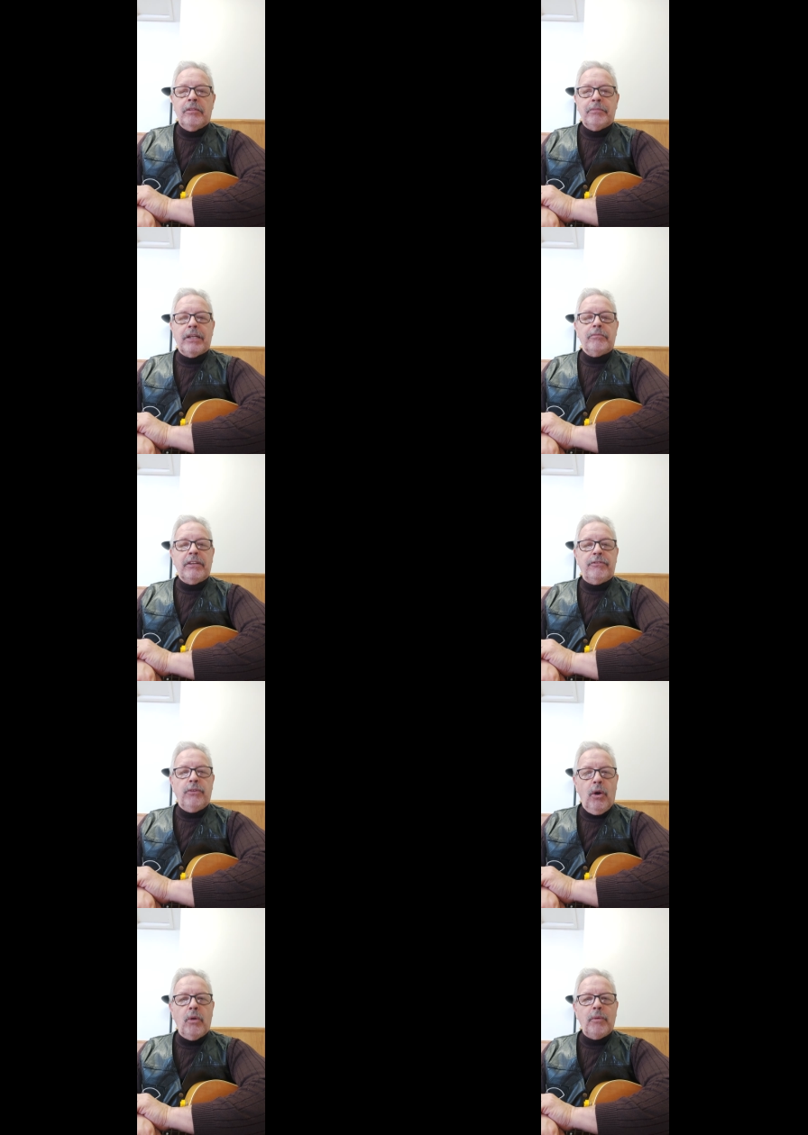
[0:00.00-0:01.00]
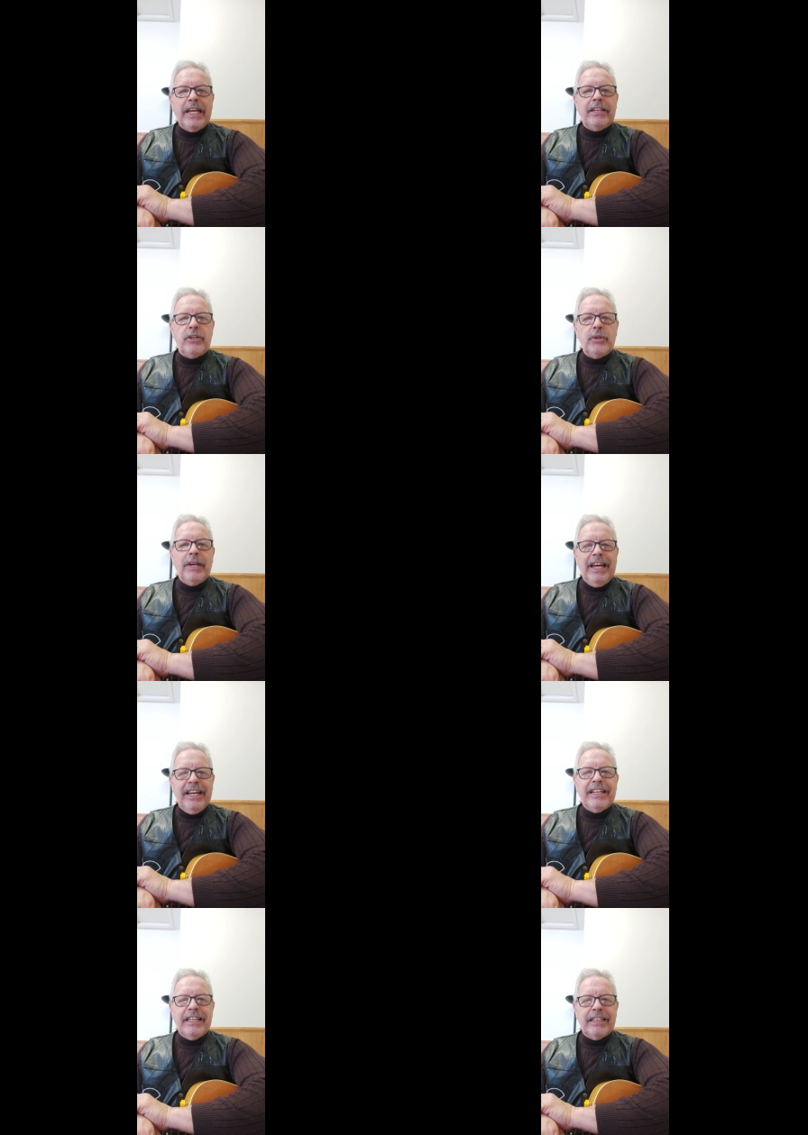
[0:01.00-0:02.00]
but before we do
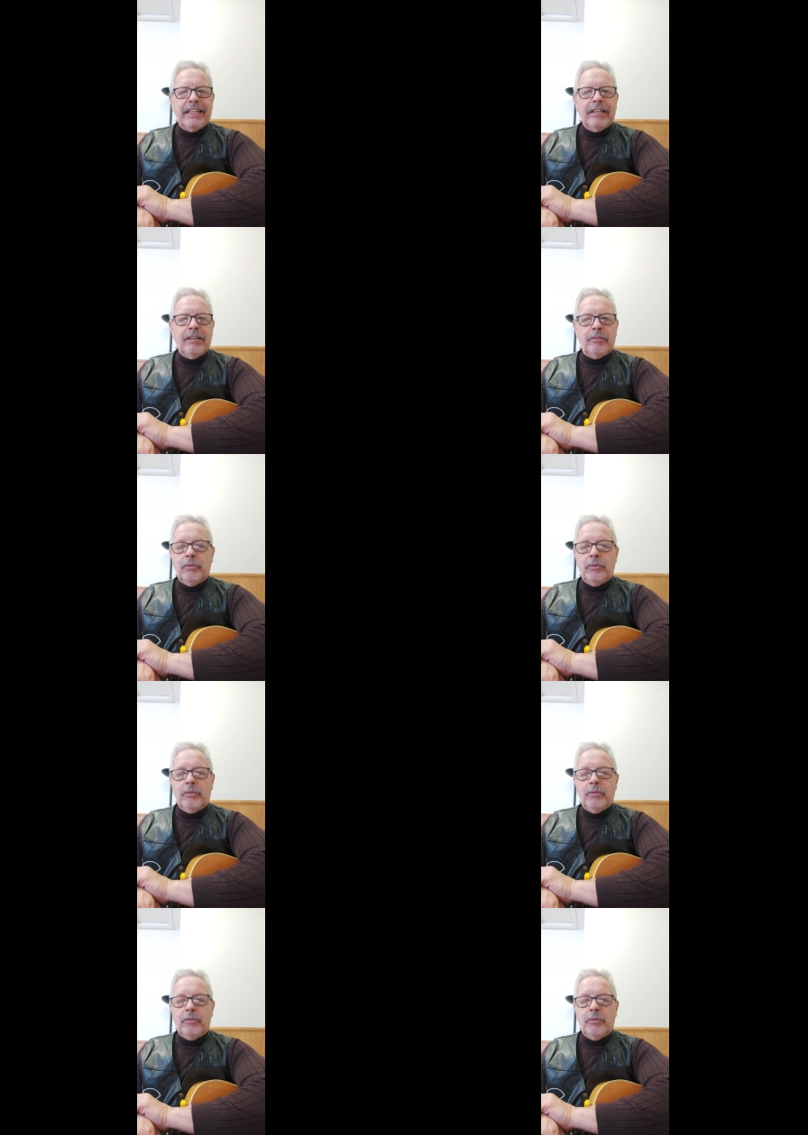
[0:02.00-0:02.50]
anything